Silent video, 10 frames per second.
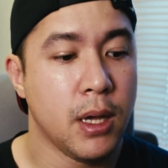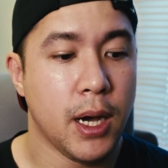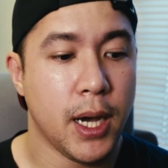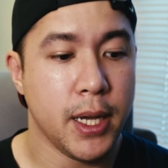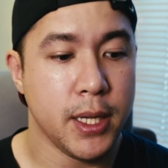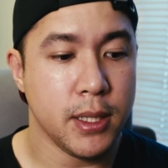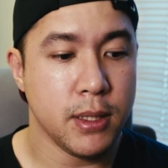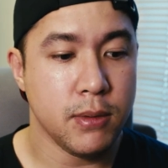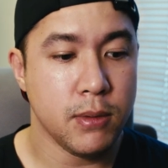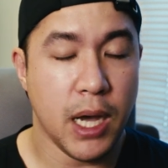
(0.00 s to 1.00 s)

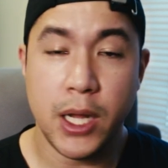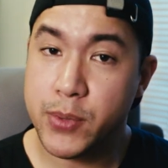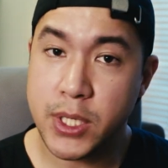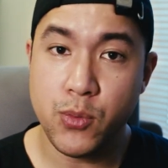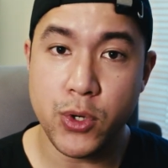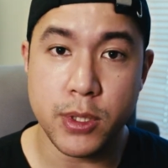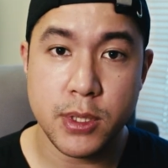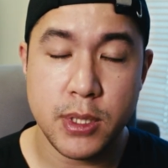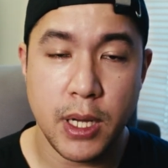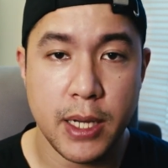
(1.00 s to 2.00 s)
I 100% would.
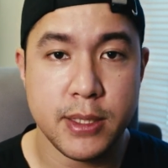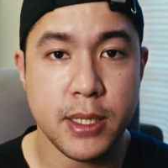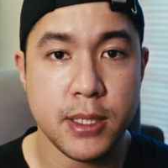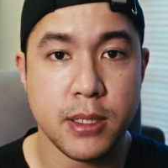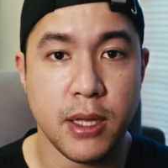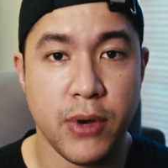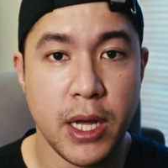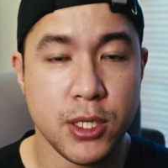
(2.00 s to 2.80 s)
I think if I had